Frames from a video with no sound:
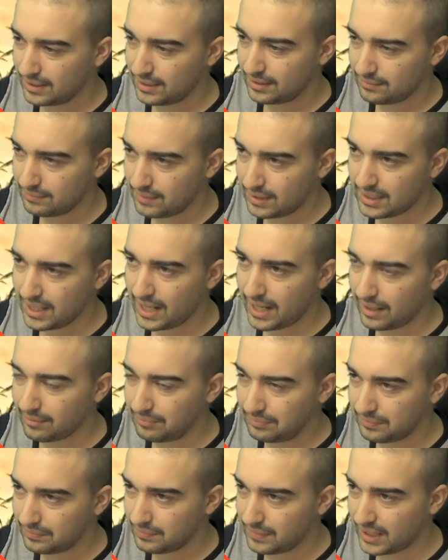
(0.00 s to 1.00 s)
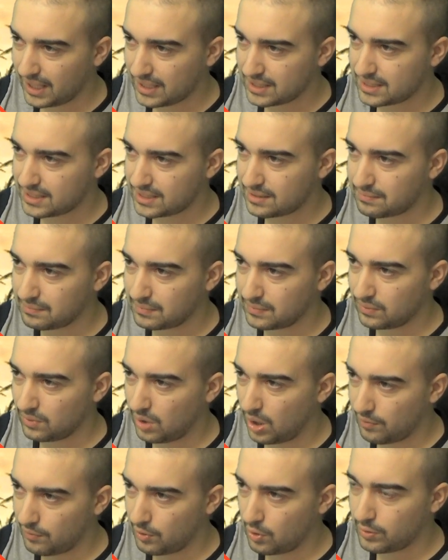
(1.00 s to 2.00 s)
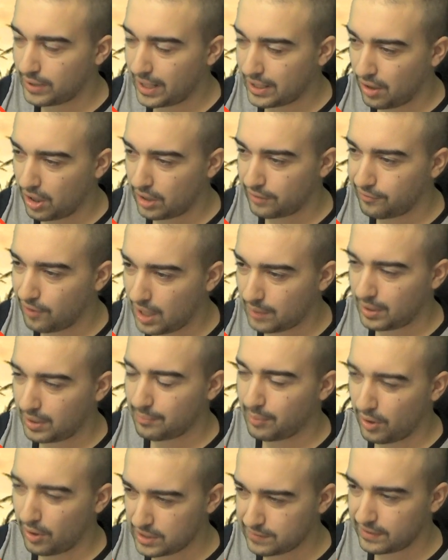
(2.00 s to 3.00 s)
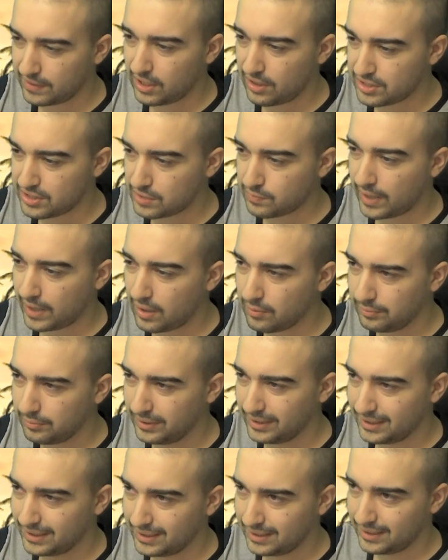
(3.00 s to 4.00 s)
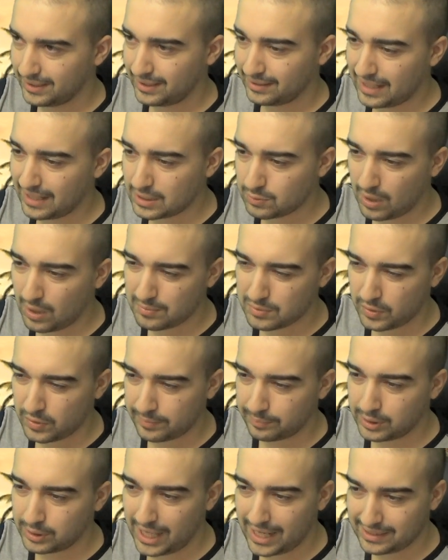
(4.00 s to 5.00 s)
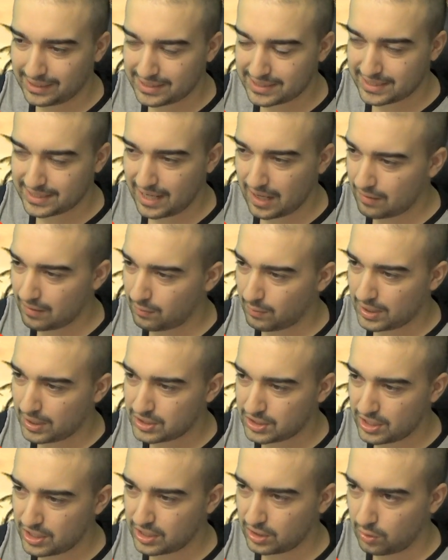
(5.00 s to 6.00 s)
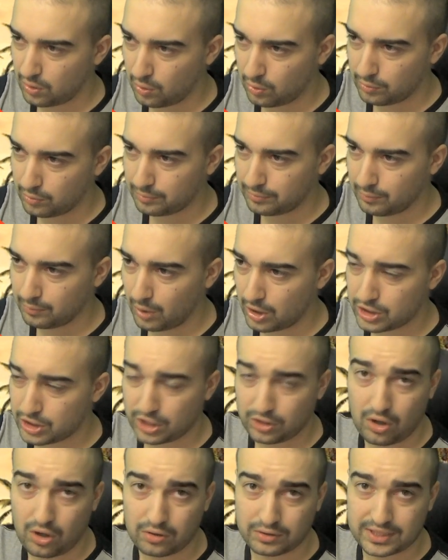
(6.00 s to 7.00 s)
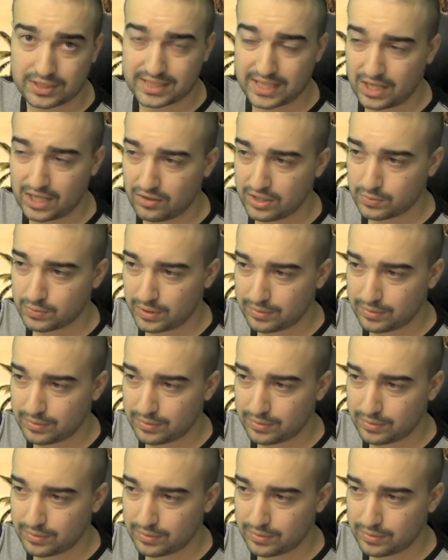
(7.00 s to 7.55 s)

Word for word: and yeah, I guess overall get notified when I post videos as well. That's why I'm doing playlists now, everyone, so you can all watch along the series with